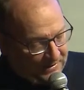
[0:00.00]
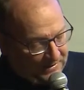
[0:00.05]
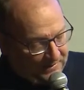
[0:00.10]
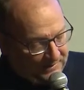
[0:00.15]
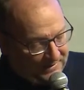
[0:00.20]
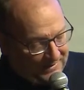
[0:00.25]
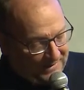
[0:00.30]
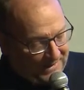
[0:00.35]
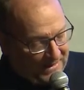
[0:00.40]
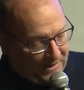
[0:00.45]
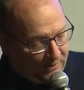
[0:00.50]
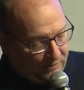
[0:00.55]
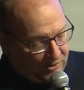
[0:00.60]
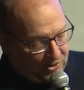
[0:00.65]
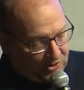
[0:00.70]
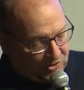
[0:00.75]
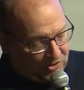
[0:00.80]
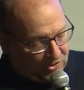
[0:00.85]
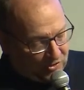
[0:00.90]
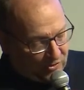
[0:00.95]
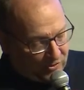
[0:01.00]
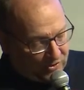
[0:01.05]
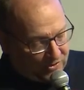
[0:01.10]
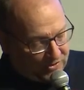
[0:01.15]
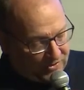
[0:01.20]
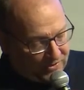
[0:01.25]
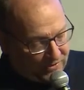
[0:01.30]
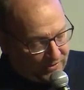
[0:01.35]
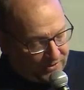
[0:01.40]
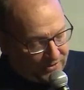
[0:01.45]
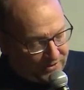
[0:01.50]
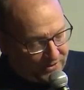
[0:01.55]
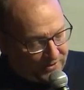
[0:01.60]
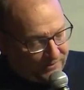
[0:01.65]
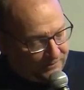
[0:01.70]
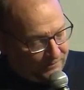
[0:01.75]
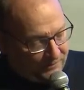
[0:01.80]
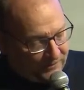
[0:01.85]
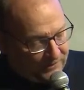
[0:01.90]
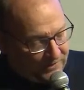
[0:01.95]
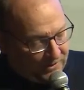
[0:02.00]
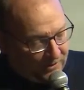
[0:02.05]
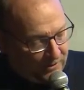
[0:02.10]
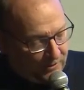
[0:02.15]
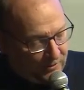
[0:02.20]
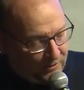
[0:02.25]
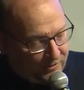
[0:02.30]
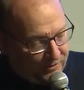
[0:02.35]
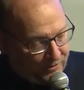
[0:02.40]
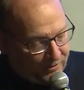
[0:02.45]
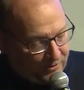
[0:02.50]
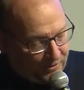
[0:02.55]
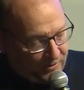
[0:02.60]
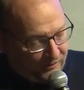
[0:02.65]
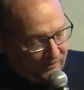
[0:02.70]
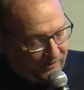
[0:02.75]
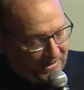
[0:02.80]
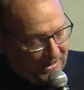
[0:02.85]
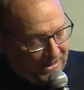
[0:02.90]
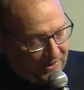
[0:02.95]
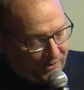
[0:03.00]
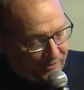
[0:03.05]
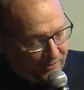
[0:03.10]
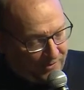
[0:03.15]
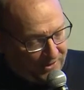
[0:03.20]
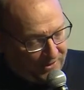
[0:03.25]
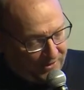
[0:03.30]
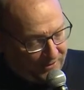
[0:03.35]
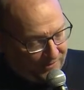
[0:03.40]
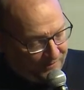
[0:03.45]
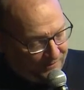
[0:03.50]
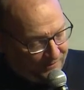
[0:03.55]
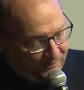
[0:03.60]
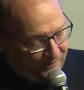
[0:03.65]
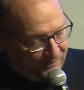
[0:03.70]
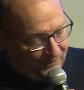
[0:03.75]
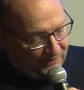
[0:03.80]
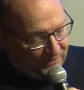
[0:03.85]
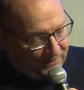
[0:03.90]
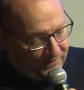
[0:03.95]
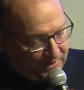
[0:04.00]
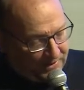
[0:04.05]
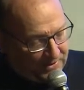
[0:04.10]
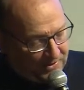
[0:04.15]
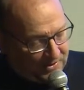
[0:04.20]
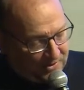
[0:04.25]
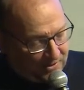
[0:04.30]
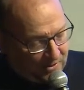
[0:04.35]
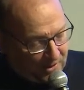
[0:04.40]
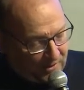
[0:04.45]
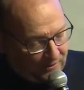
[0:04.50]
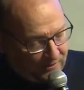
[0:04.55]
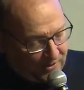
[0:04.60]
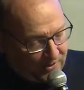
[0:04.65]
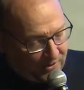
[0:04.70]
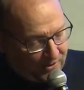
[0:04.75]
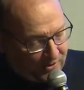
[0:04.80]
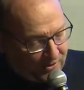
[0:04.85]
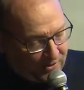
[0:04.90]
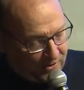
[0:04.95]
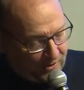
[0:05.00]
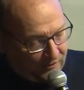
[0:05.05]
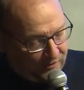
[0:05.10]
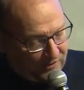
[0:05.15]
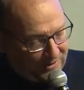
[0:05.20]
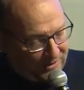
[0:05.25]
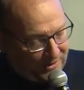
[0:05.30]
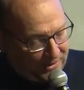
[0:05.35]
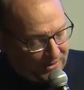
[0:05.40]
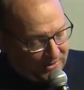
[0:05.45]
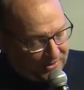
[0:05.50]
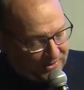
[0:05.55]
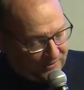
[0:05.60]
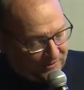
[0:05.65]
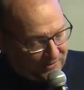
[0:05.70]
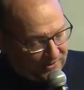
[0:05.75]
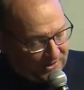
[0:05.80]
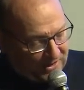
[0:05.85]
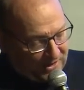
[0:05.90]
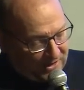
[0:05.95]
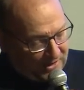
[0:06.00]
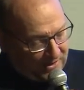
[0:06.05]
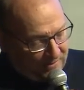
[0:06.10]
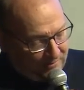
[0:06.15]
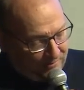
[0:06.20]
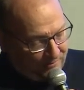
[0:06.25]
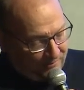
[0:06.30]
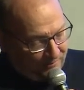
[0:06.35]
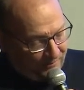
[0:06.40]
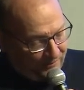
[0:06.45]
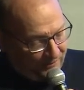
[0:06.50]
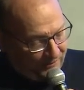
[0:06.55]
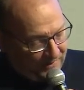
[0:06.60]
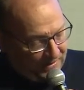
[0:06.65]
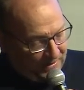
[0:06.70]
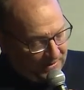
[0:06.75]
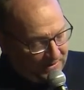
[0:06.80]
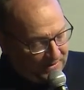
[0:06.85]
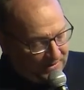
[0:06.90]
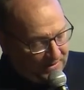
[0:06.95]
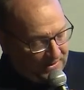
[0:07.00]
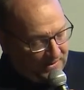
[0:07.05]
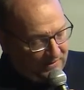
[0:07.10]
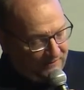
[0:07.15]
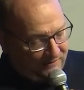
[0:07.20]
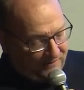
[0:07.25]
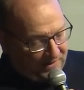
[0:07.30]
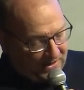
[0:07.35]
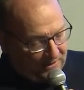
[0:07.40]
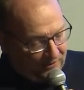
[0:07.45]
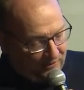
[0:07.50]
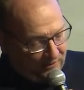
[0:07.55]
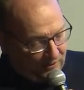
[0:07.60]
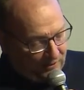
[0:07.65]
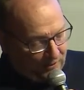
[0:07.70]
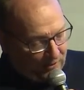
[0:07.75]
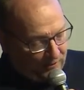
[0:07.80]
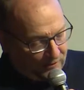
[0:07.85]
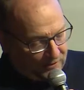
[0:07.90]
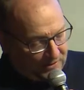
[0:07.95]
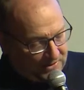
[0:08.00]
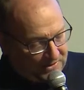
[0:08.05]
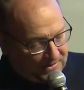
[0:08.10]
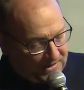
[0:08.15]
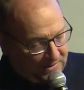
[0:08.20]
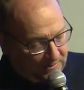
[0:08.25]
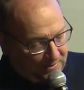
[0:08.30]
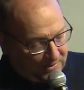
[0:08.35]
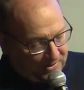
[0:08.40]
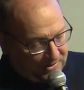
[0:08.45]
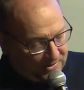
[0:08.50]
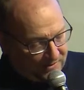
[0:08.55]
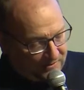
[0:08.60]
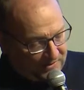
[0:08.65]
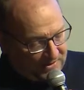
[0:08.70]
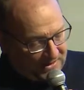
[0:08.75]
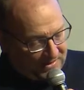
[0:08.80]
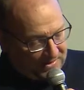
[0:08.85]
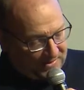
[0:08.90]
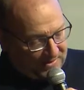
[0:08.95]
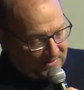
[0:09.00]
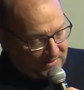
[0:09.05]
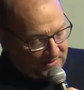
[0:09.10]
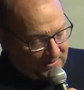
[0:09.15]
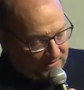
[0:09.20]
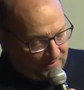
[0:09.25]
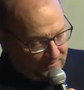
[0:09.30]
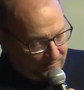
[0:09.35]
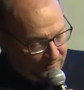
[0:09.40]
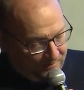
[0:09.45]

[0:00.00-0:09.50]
The language sorcerer, the author of Ladomir, the discoverer of the laws of time, the inventor of the tables of destiny.